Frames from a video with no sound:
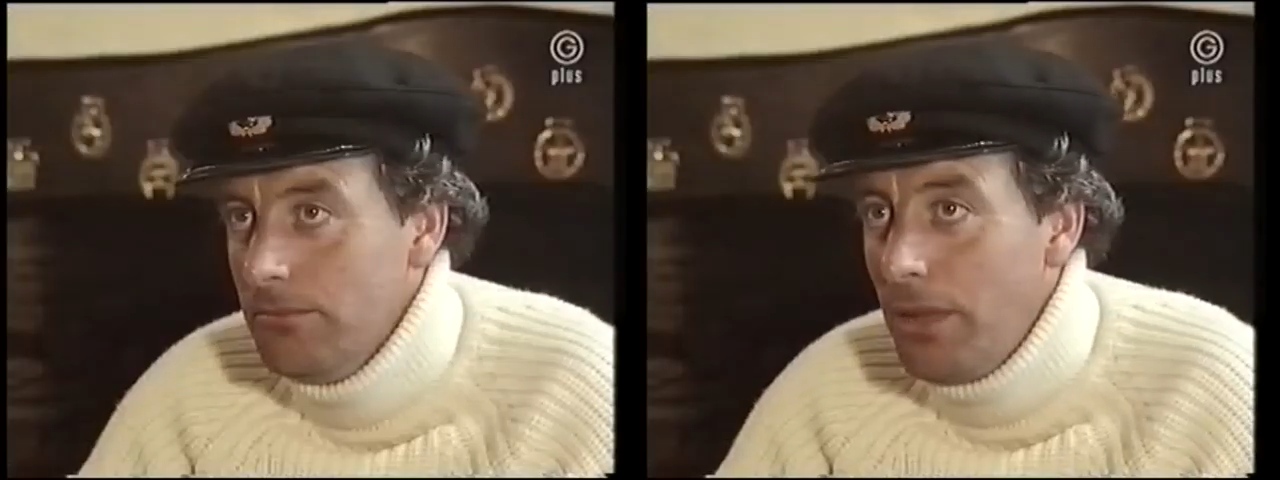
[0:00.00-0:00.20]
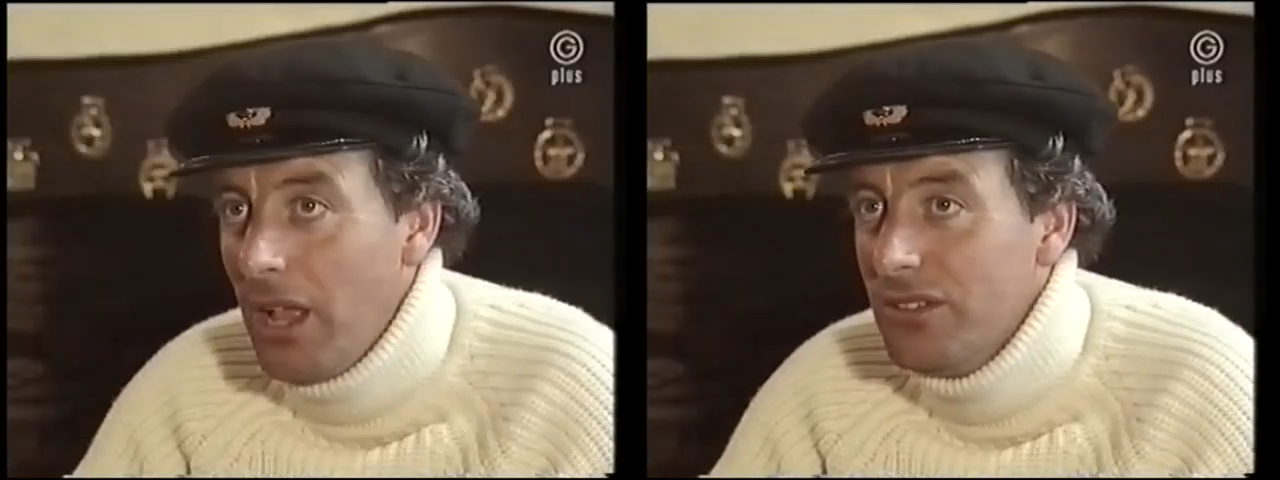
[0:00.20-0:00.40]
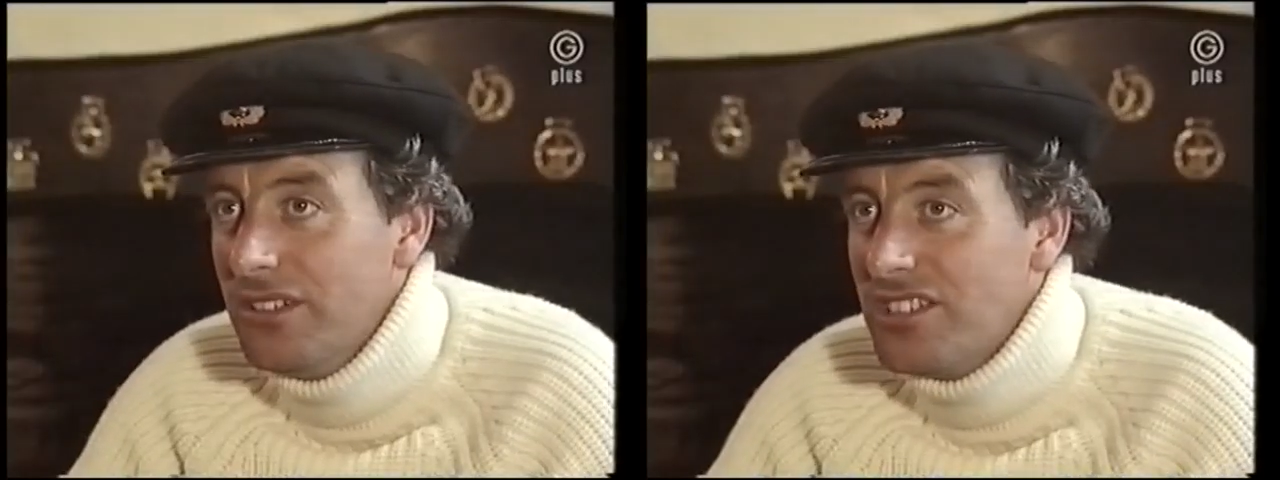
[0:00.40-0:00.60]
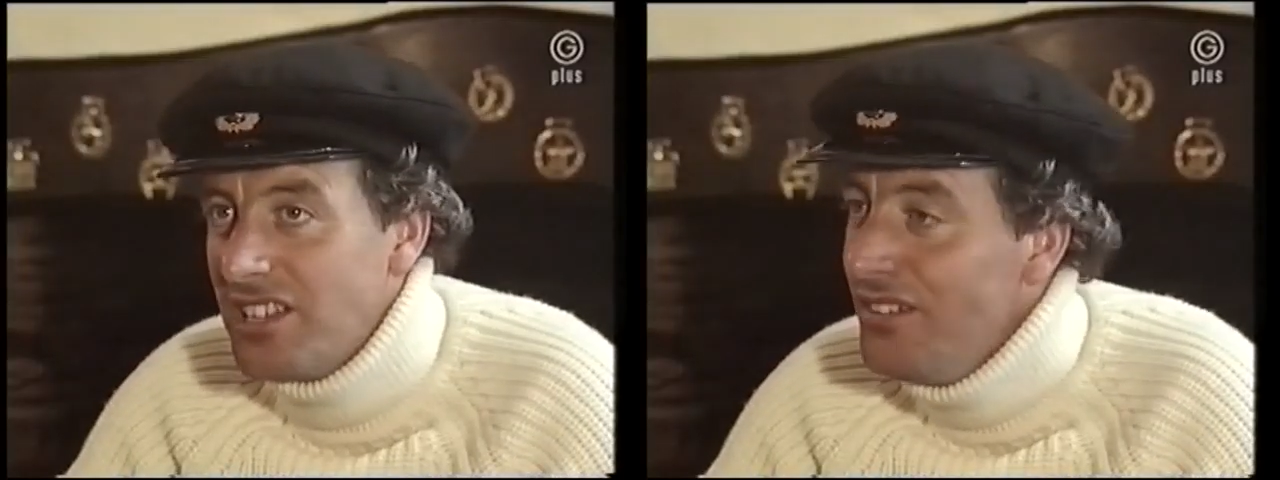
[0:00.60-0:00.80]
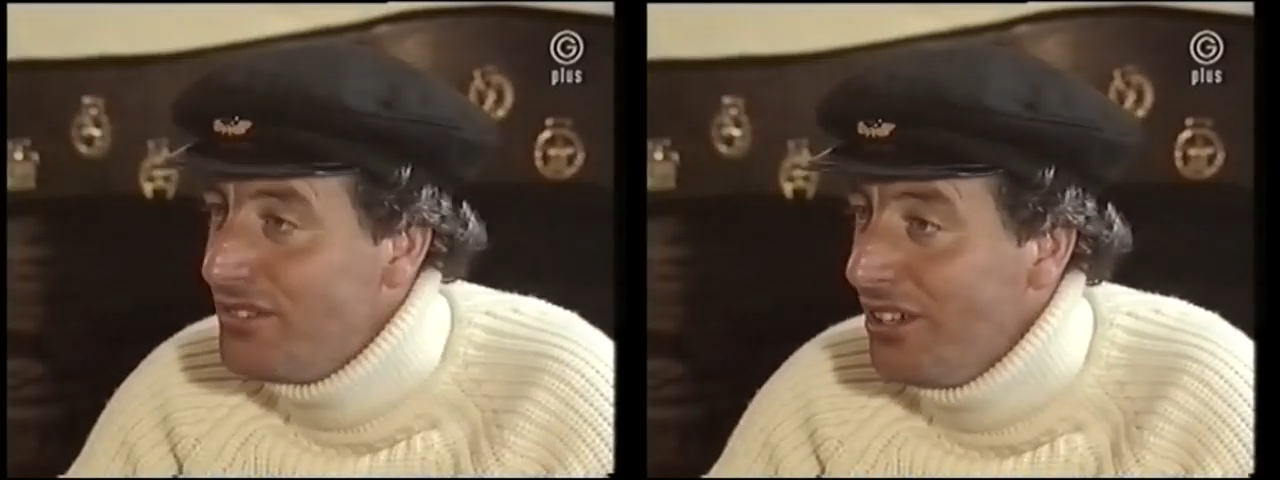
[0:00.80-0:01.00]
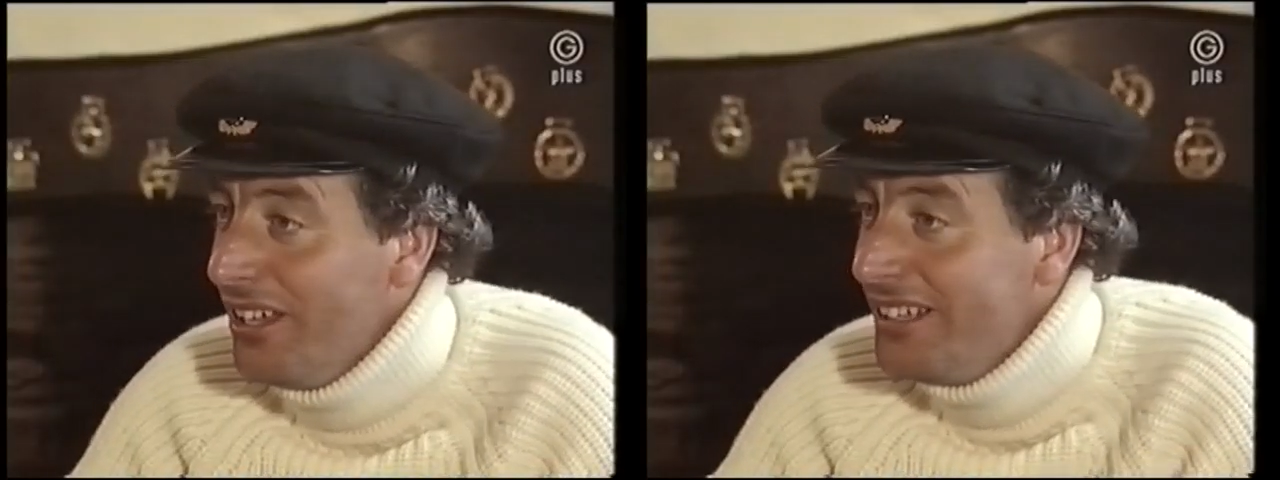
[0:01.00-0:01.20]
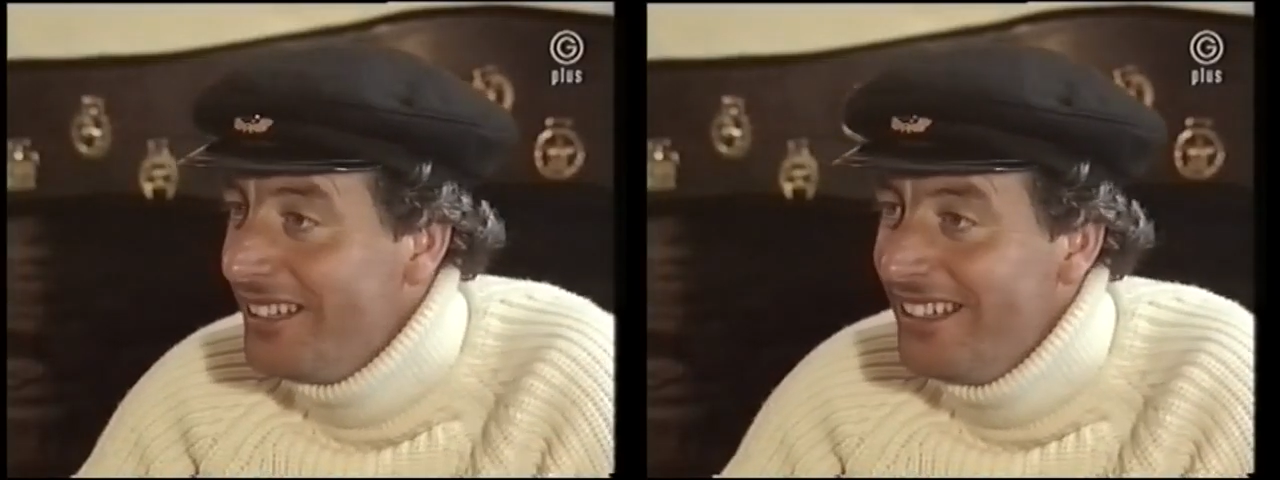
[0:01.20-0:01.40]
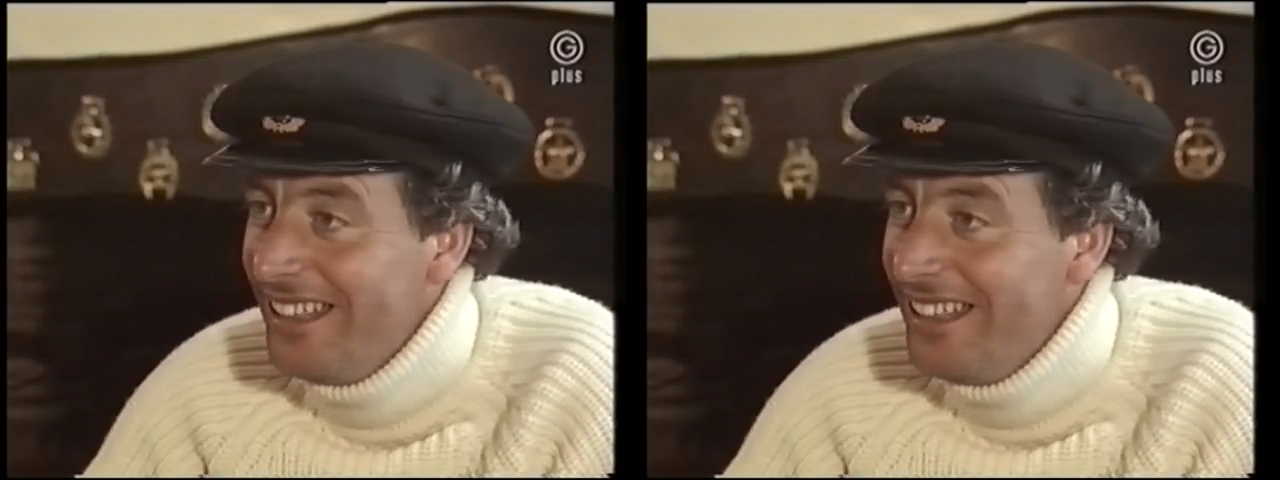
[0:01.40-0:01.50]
Be on the safe side.